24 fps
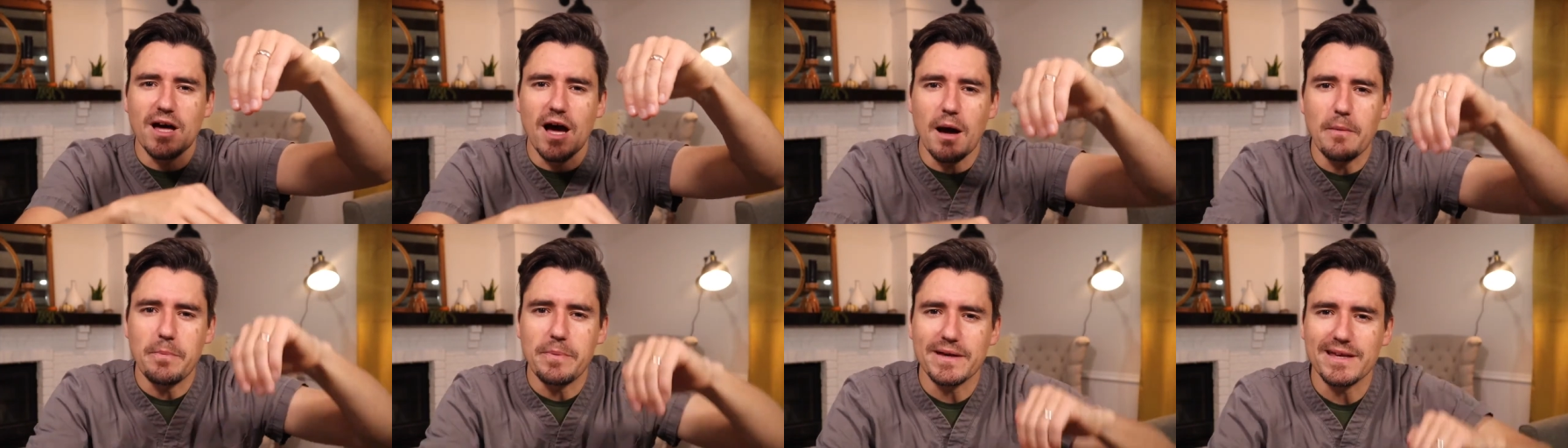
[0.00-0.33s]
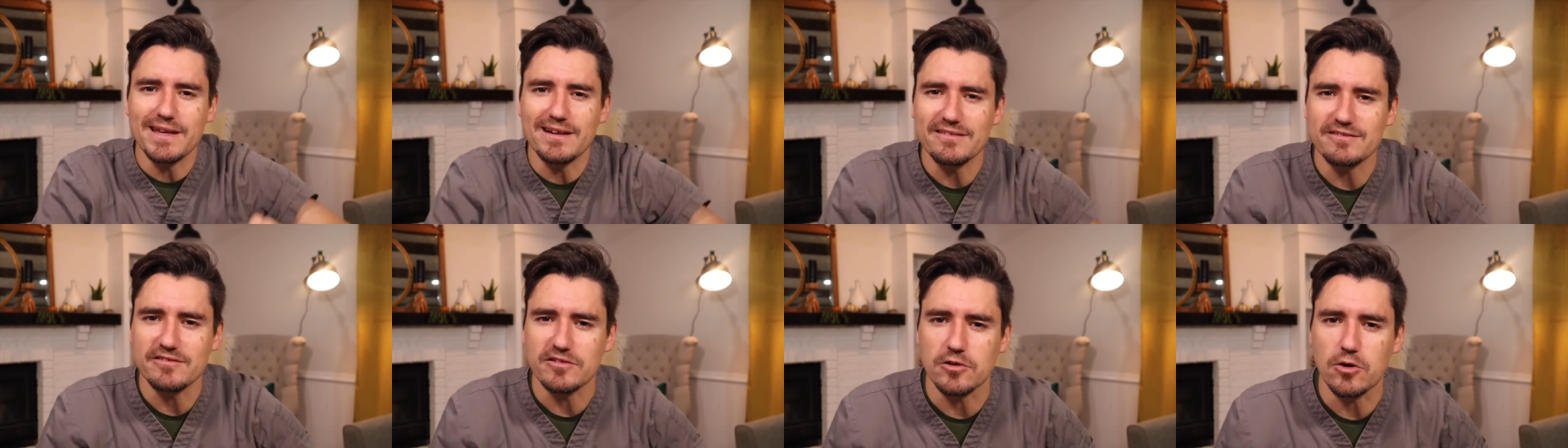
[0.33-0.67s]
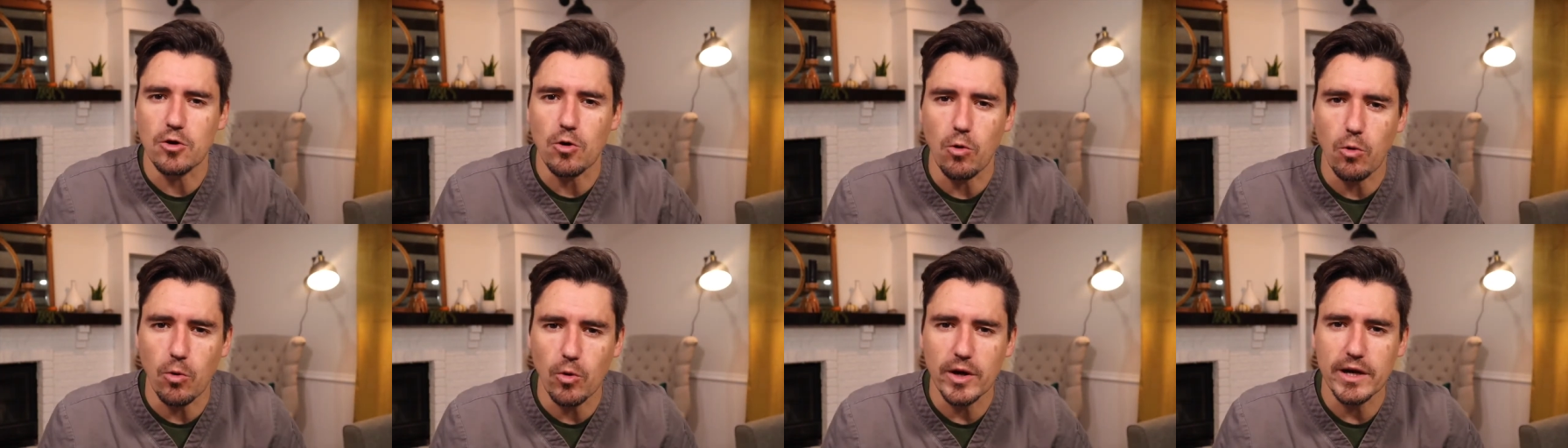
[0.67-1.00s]
up against the
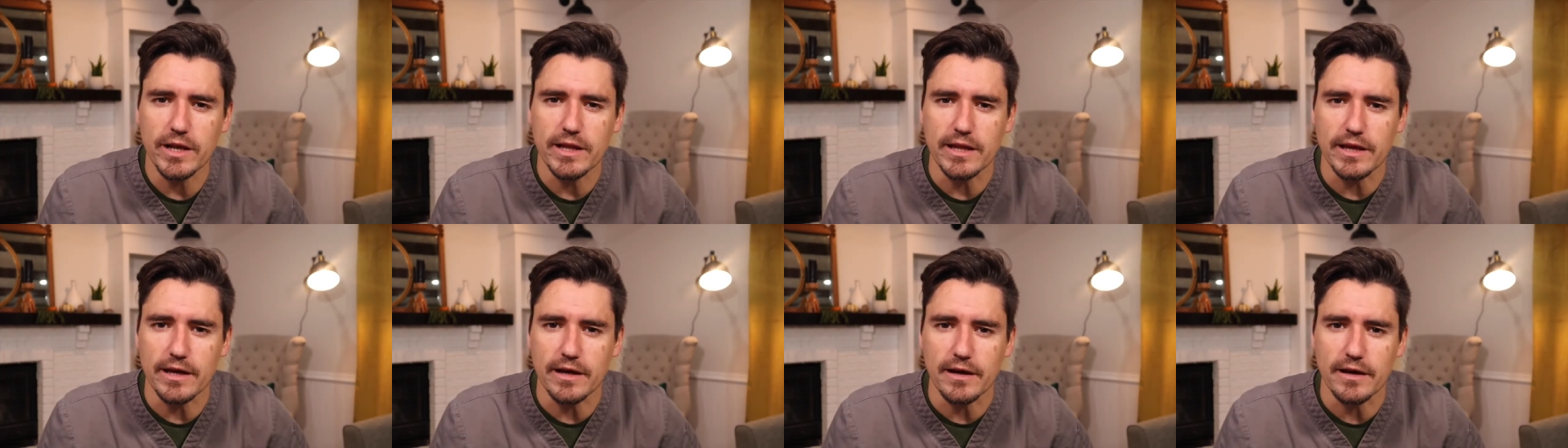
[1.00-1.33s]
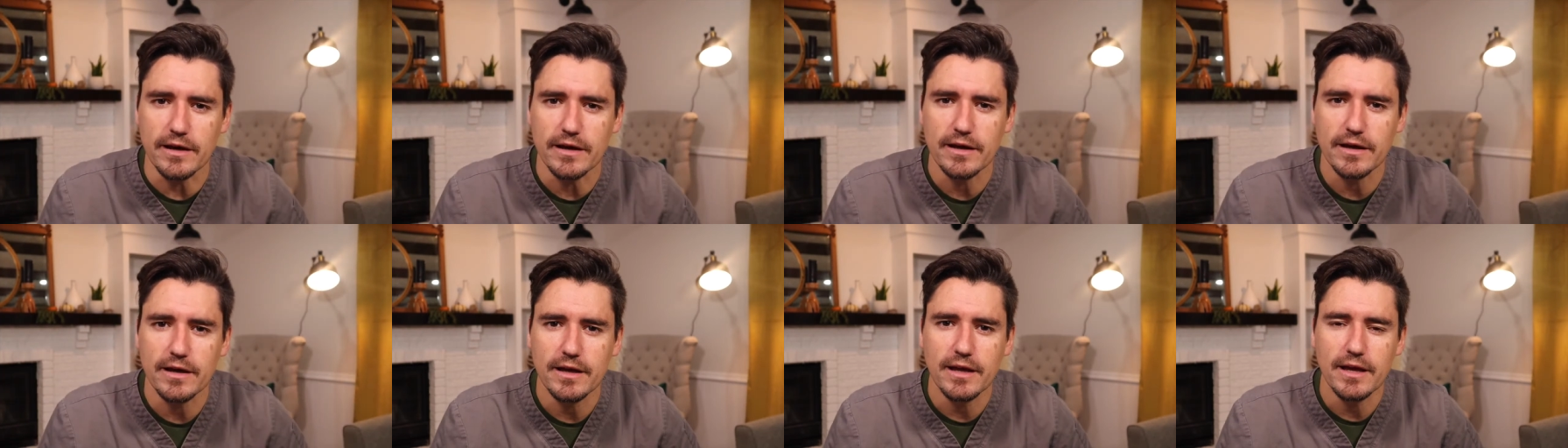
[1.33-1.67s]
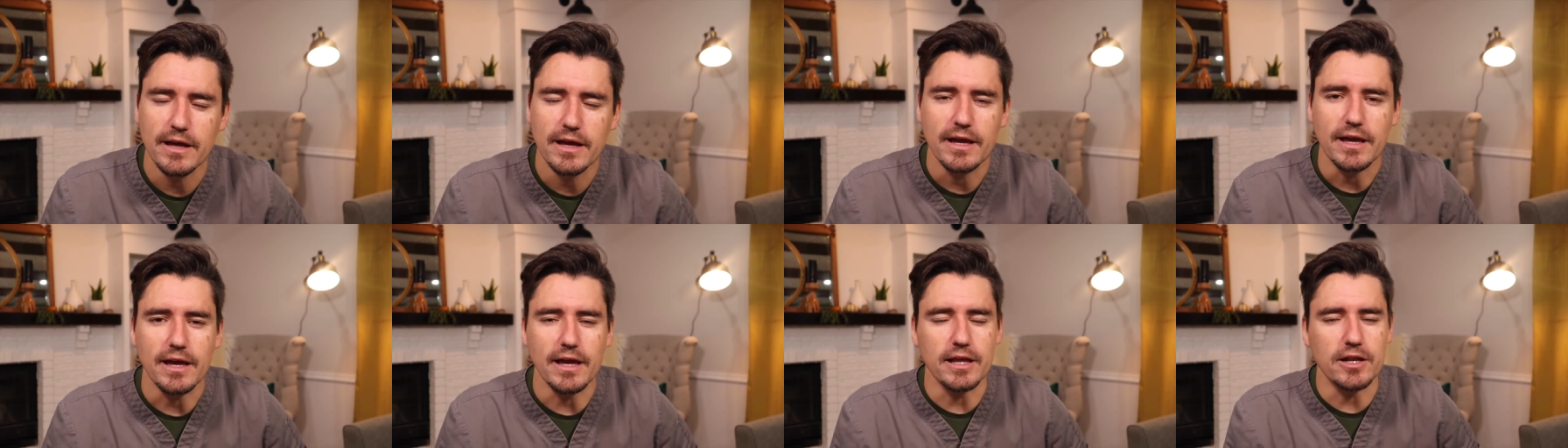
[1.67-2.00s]
cornea
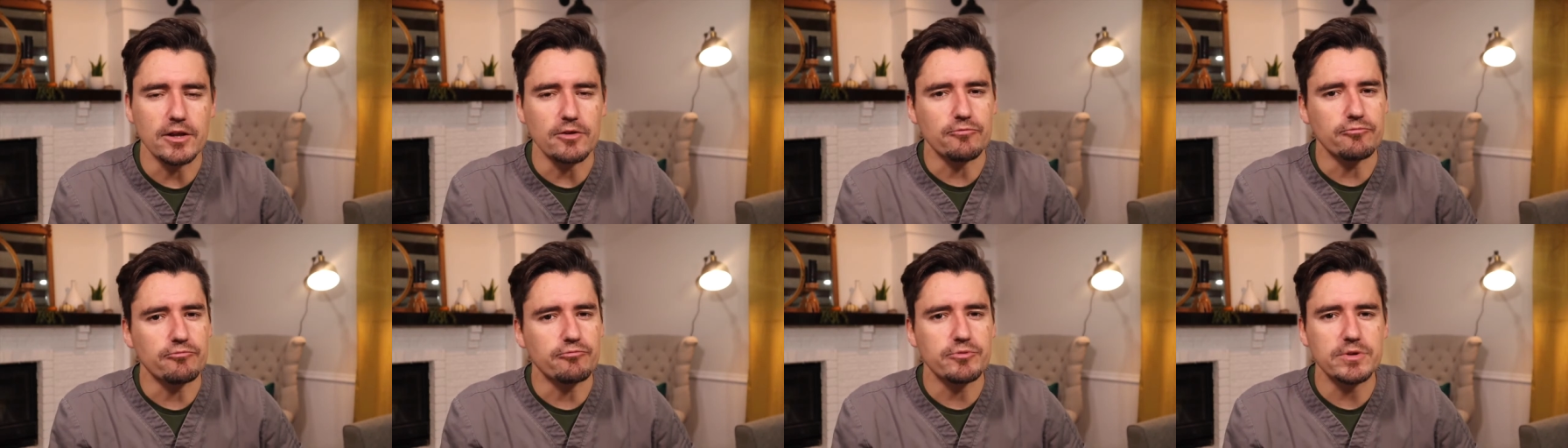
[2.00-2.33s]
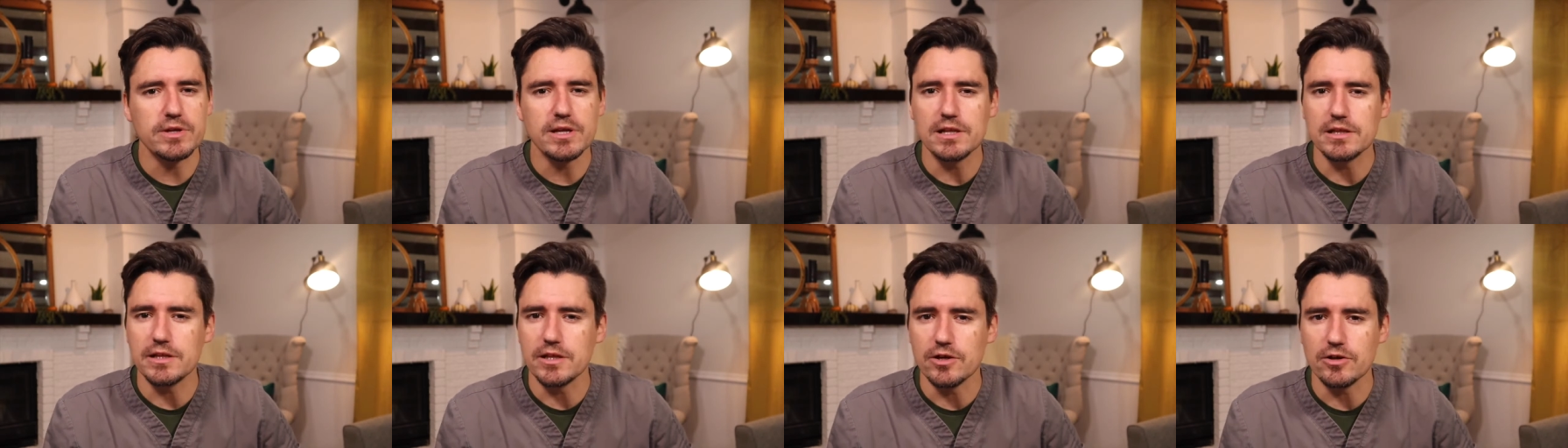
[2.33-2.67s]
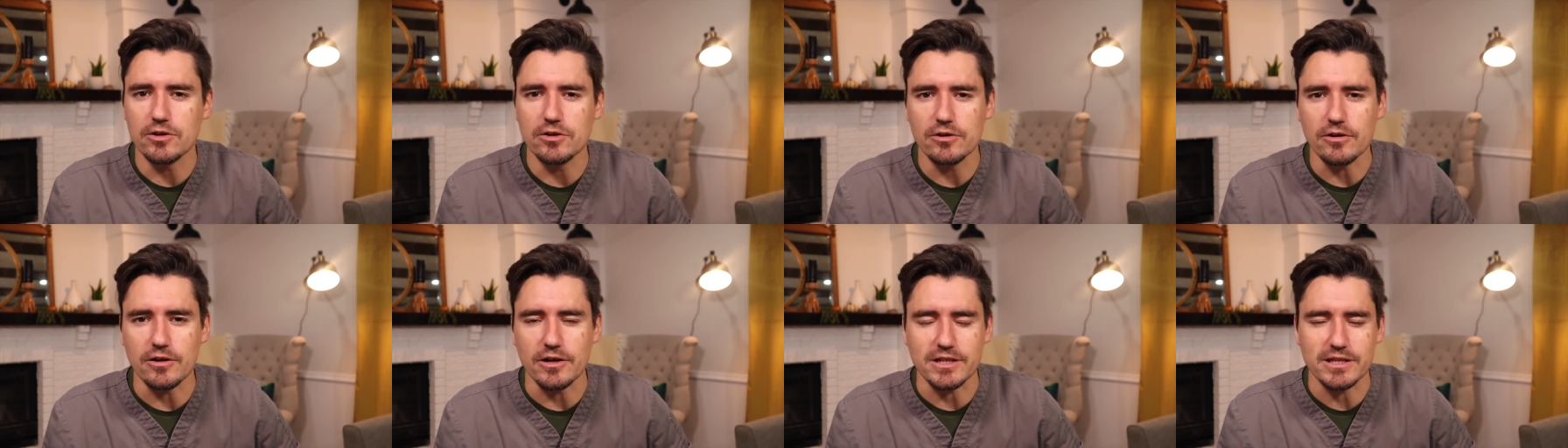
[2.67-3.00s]
and it really
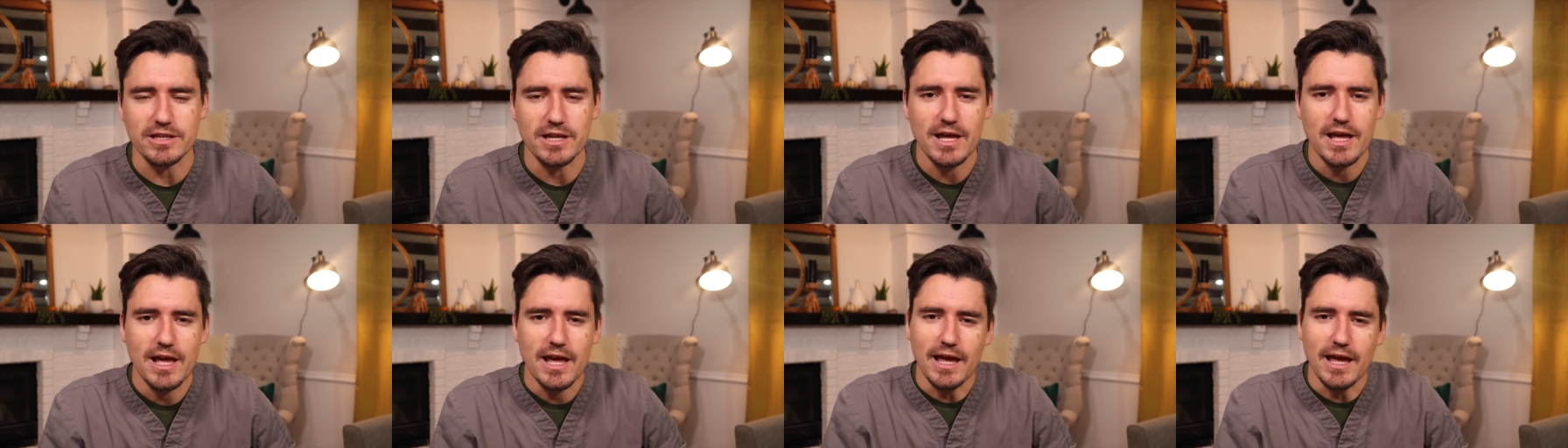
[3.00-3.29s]
hurts.